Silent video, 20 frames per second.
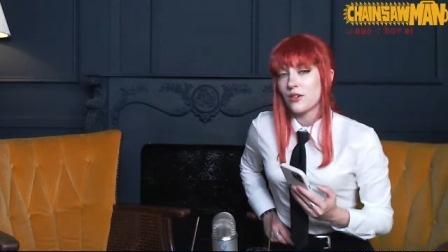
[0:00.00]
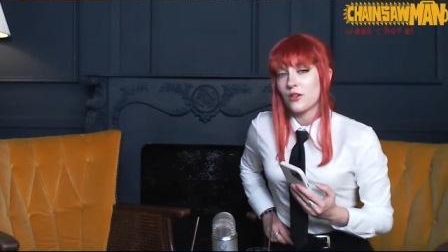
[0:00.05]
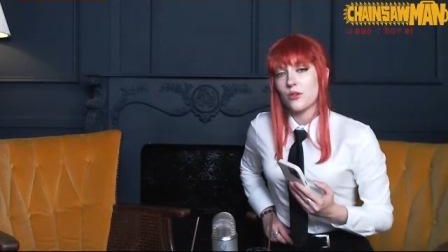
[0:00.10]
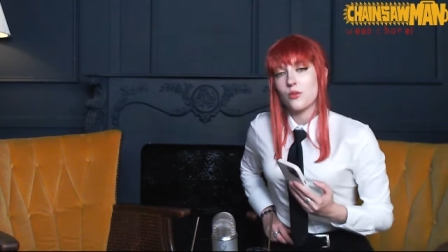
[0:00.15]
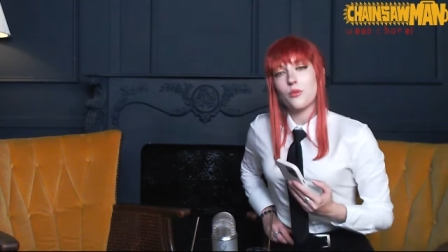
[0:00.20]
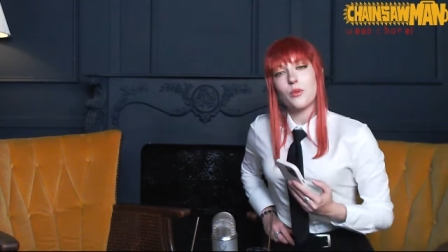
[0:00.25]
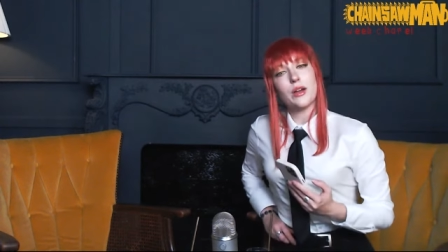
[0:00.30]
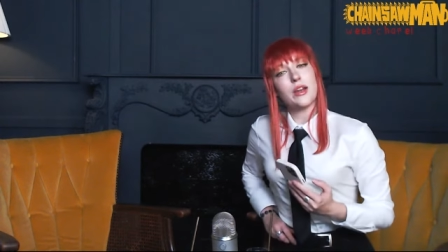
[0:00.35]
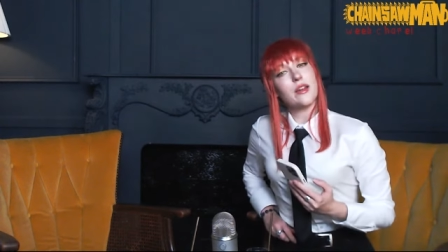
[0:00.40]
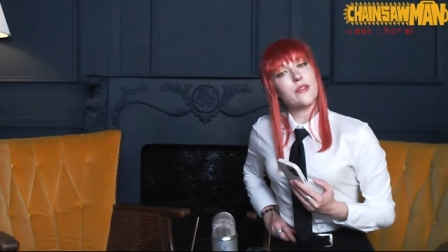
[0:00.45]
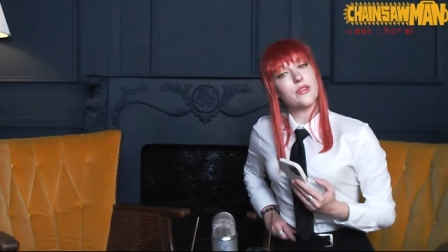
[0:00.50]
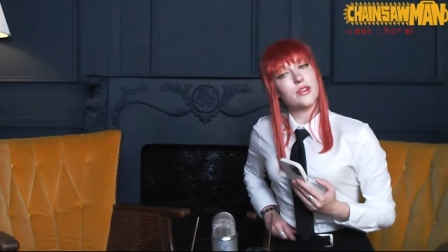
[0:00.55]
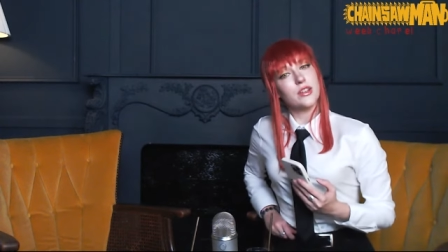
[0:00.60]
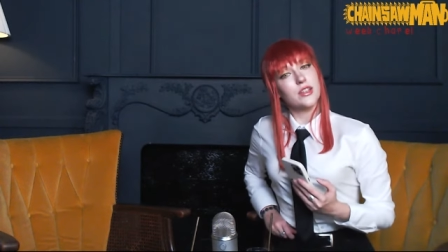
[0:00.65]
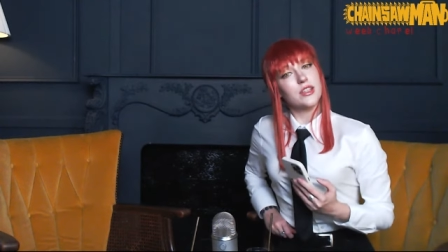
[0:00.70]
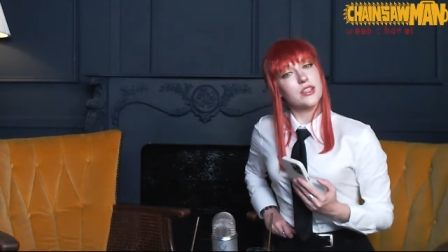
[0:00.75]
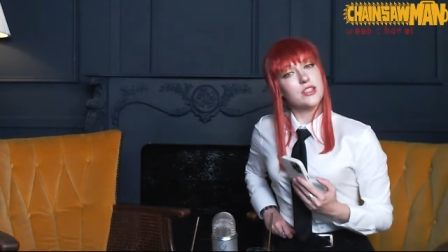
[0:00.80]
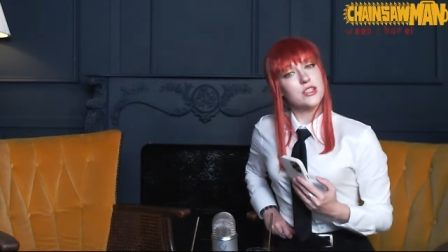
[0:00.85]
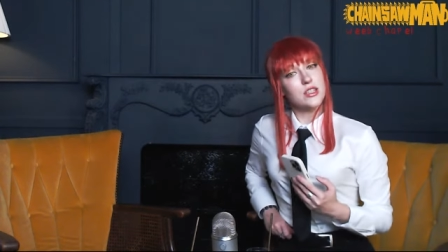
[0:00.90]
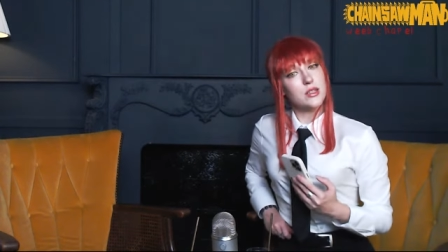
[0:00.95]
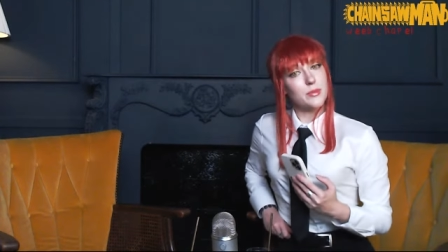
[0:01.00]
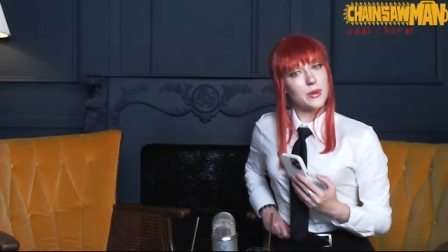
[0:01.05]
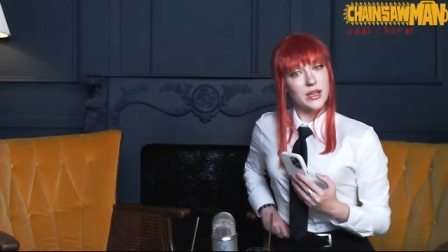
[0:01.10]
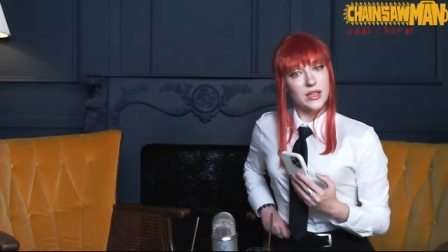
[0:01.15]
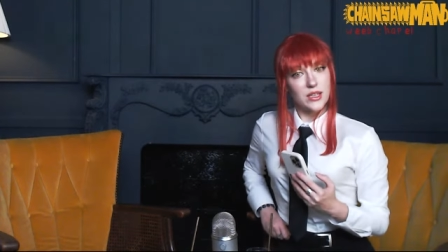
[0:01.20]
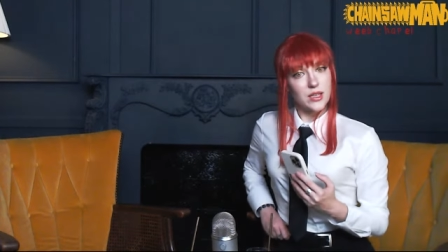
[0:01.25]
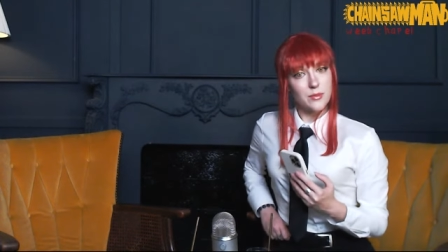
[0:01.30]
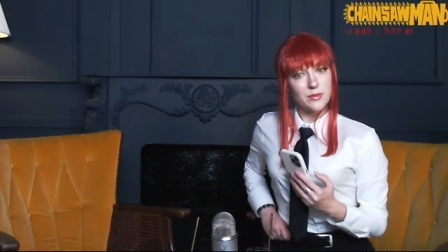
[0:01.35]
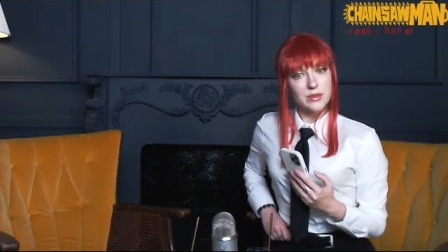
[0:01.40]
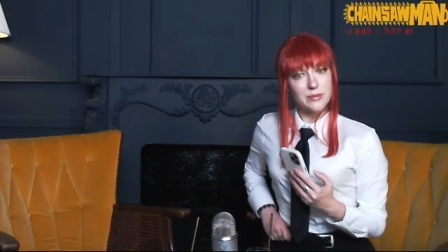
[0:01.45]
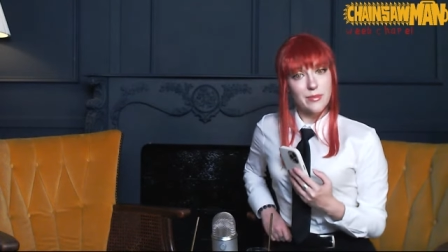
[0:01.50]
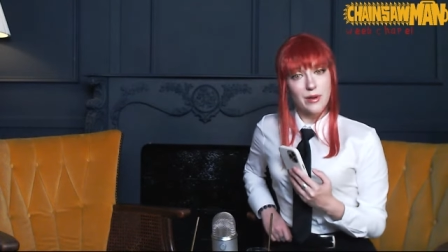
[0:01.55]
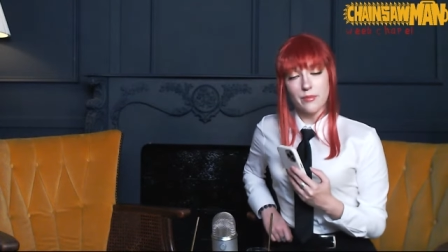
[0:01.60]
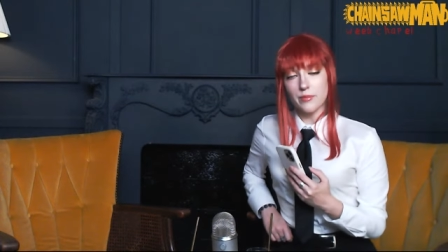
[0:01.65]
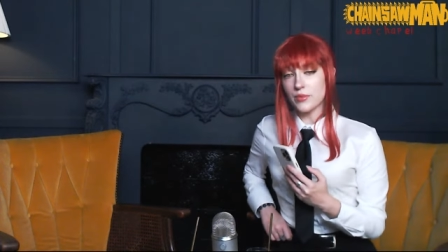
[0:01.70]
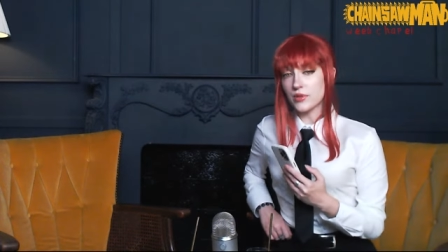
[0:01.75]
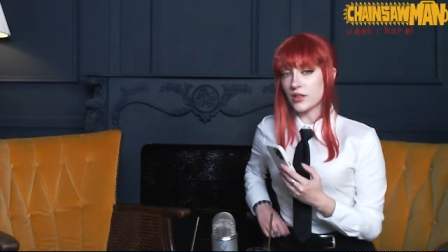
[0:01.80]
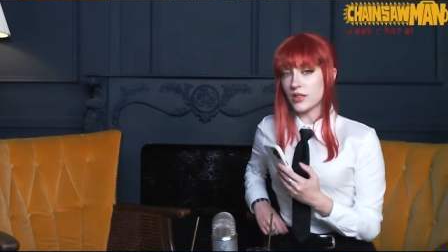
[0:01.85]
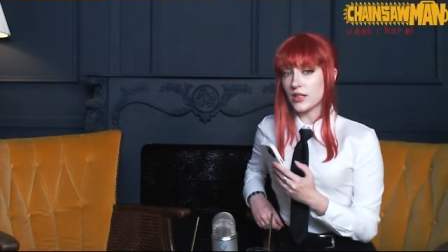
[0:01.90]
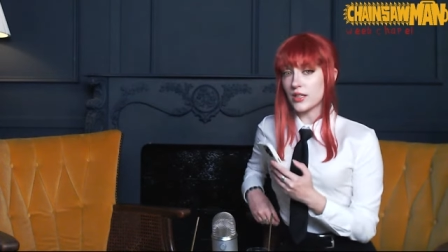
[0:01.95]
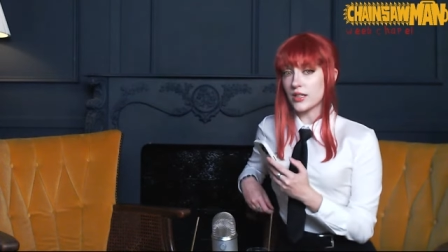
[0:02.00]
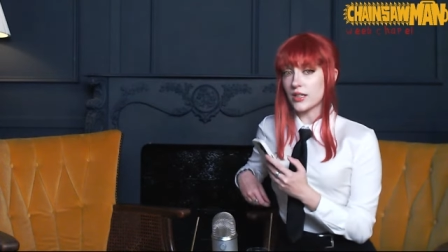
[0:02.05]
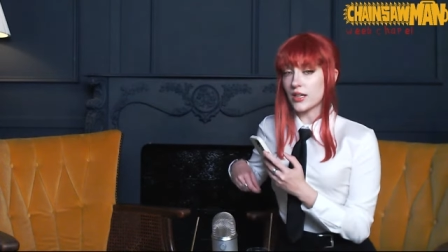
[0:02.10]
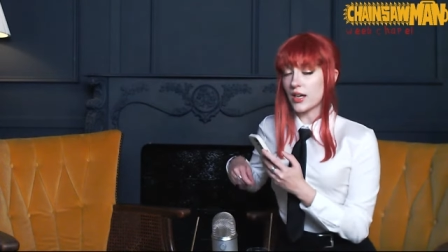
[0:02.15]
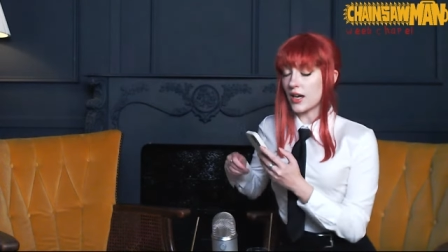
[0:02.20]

whatever Kishibe keeps mumbling